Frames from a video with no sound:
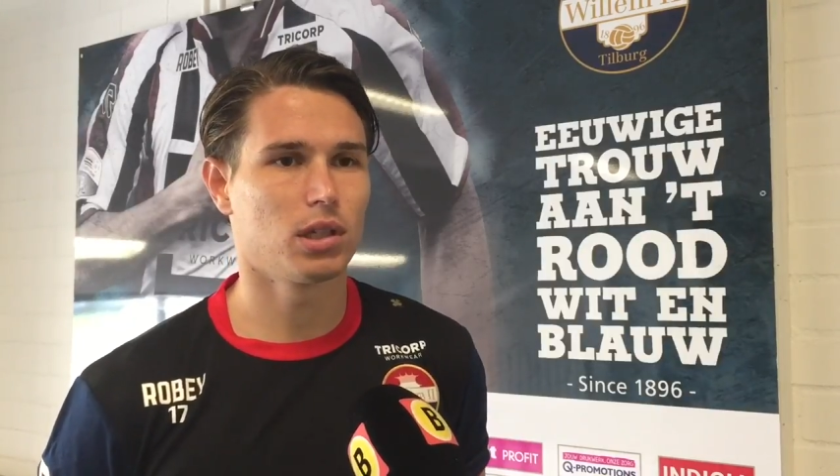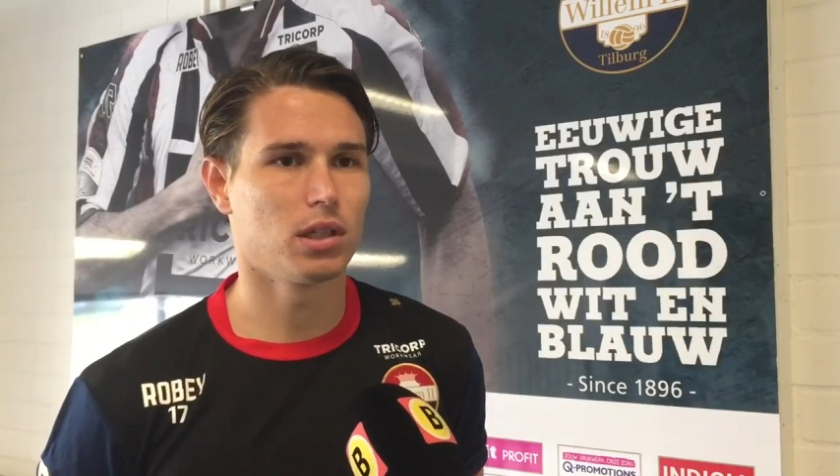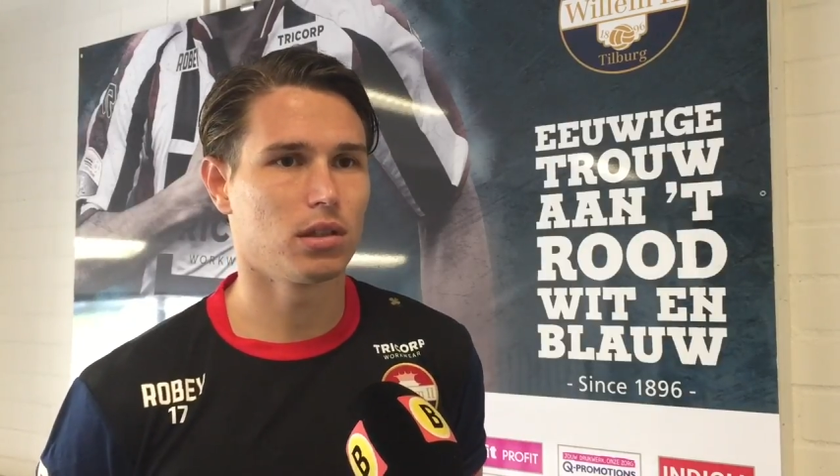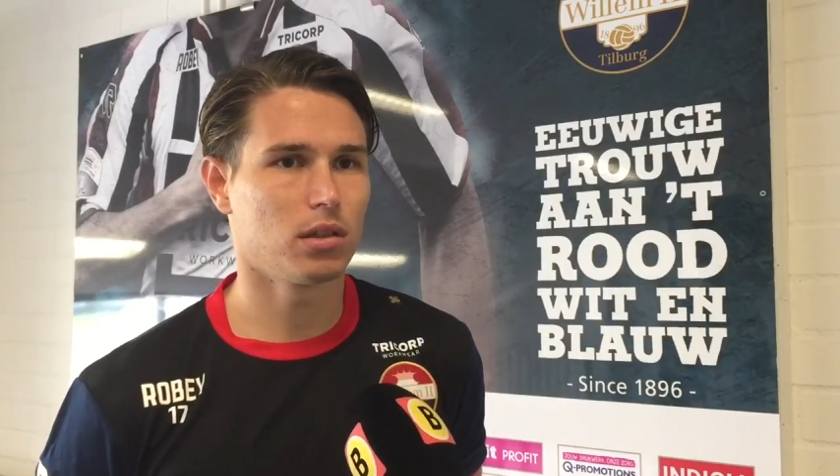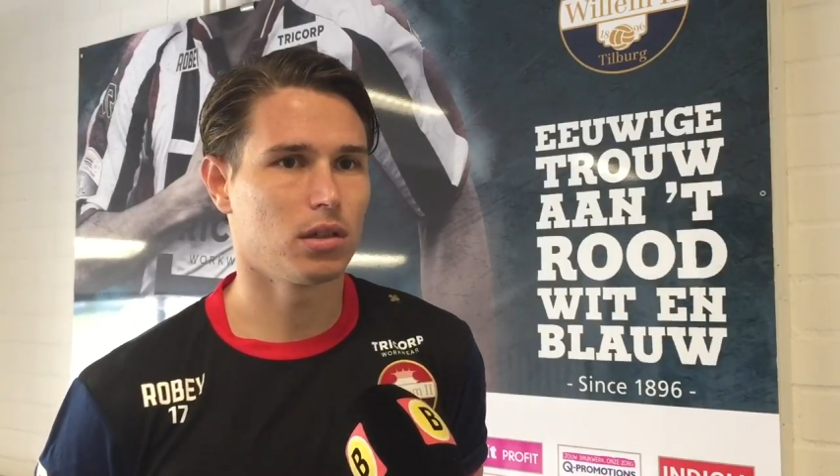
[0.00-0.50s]

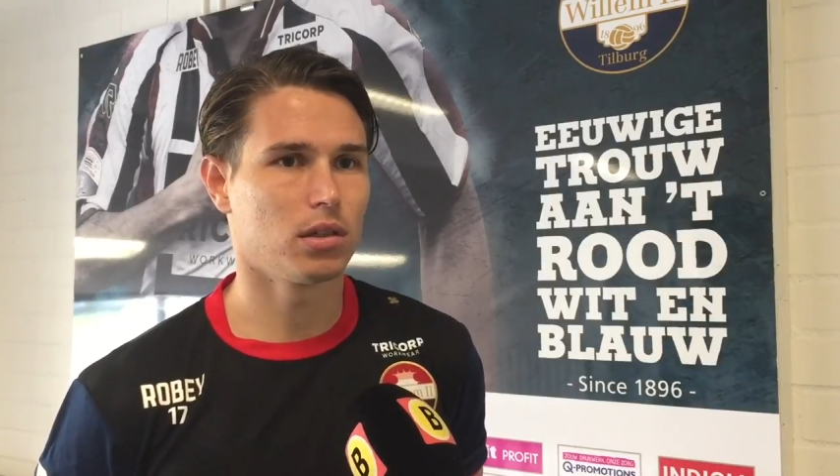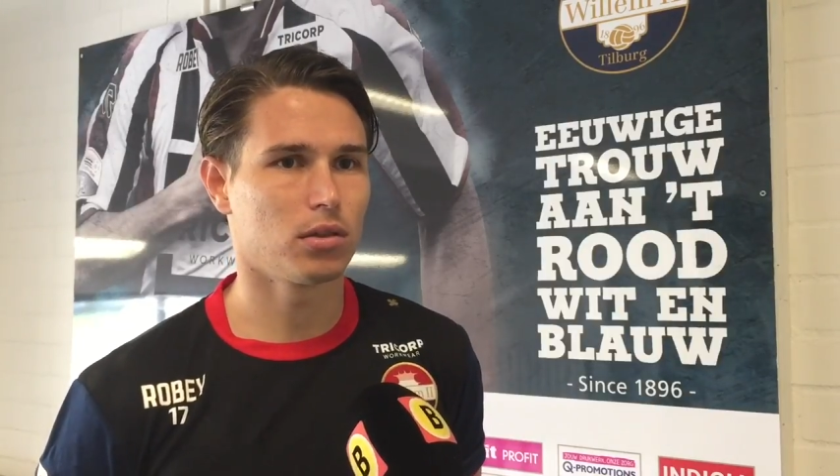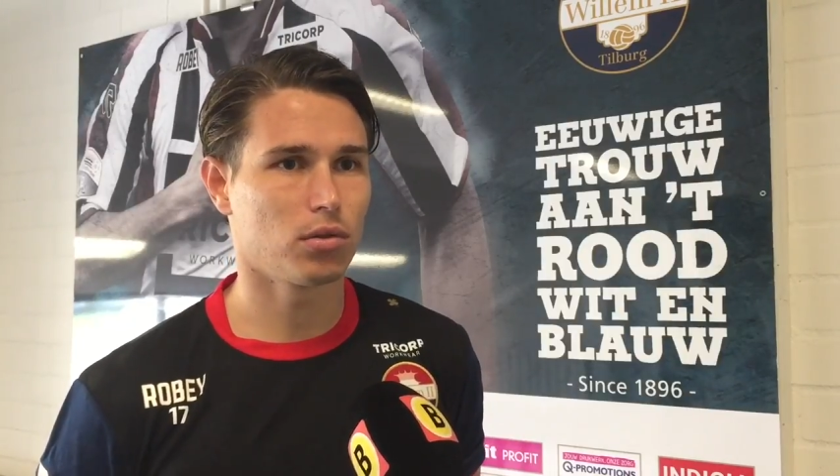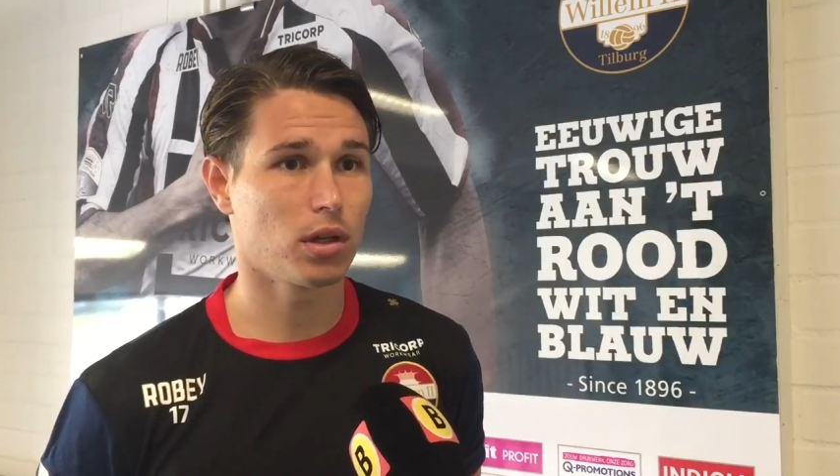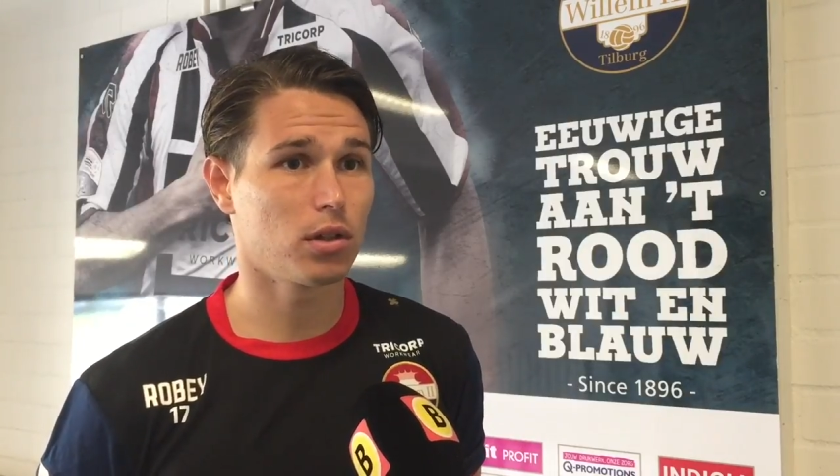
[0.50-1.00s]
and
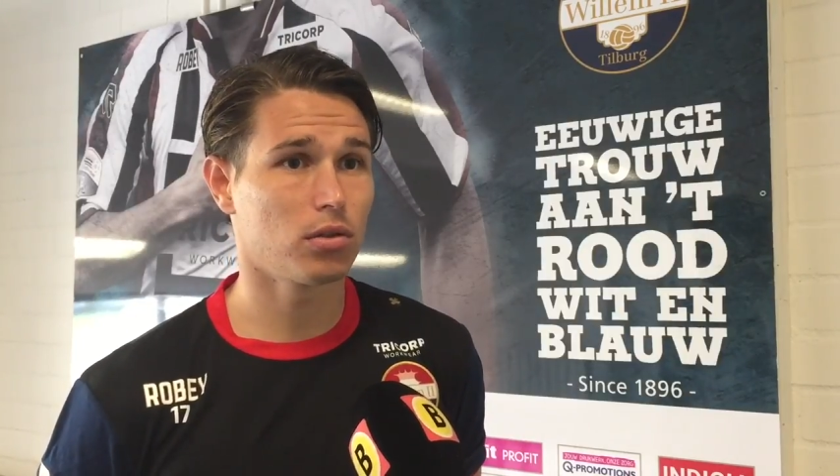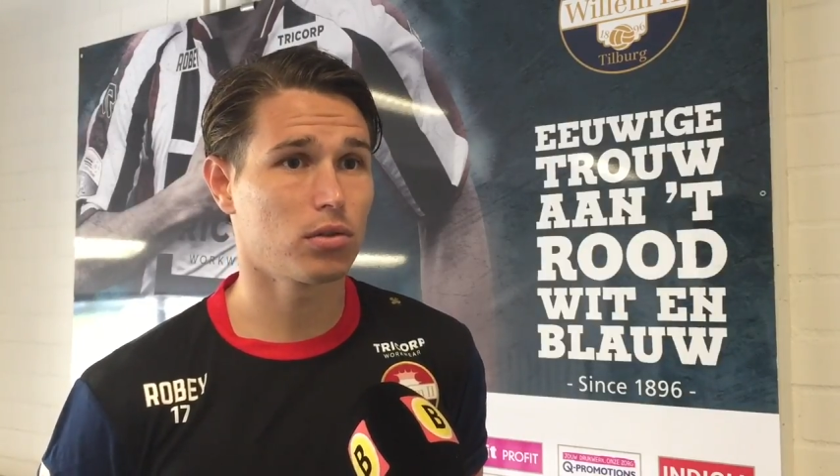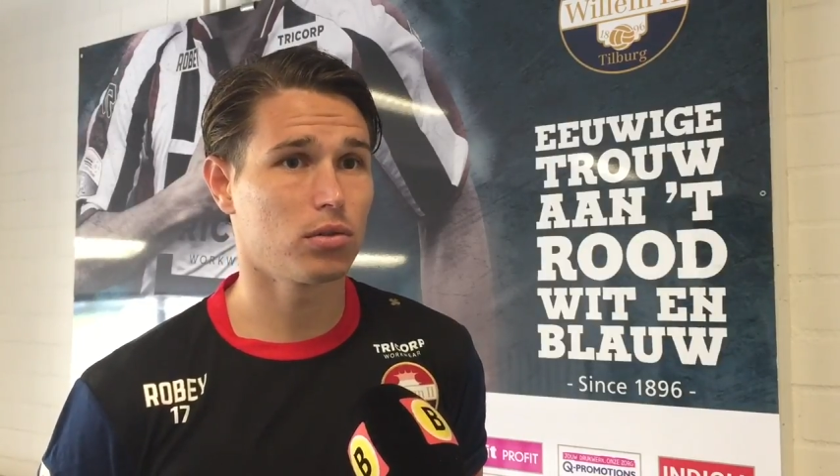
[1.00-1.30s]
to get used